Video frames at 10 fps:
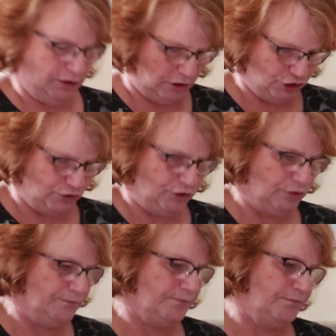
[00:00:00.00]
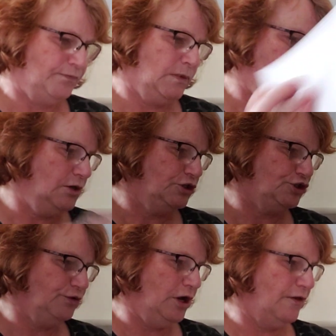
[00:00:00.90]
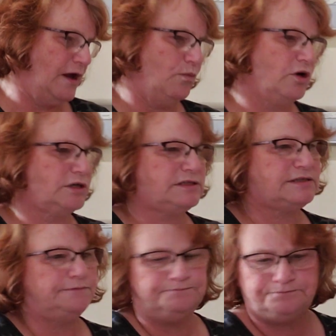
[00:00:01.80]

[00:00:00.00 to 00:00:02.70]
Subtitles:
Here, I'll show you. Show you how that works.